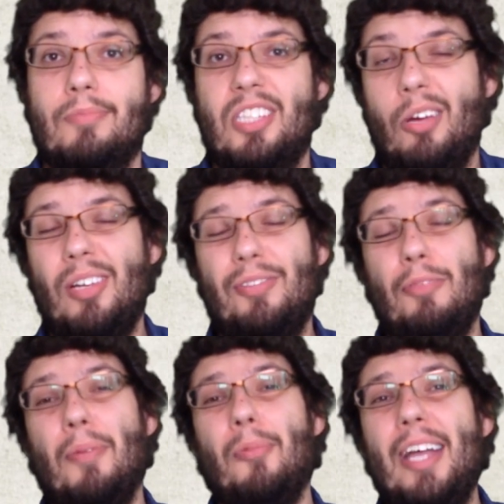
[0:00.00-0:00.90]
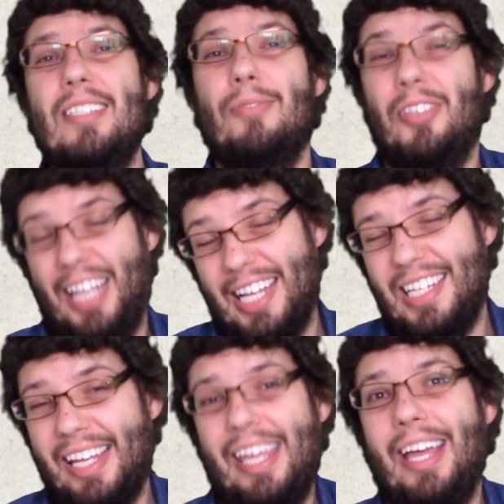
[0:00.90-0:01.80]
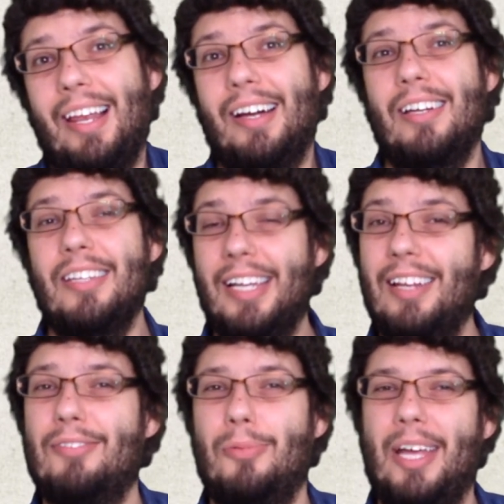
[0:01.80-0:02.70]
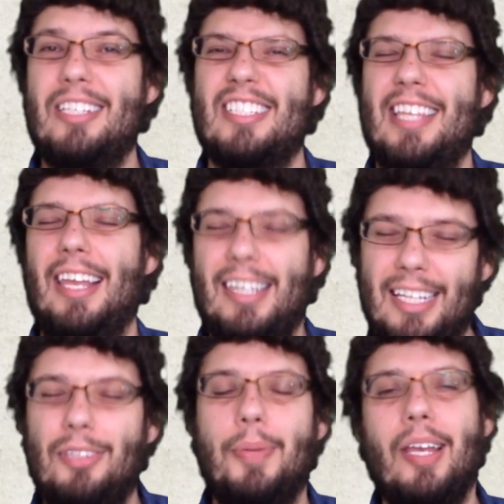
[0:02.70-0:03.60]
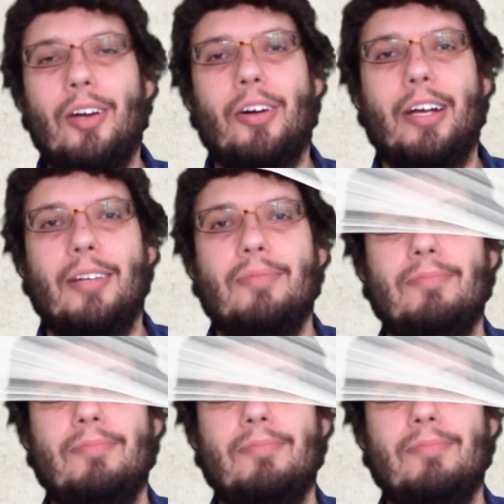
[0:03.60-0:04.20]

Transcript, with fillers: So if you've been waiting for your Cadillac ELR, you're going to have to wait just that little bit longer.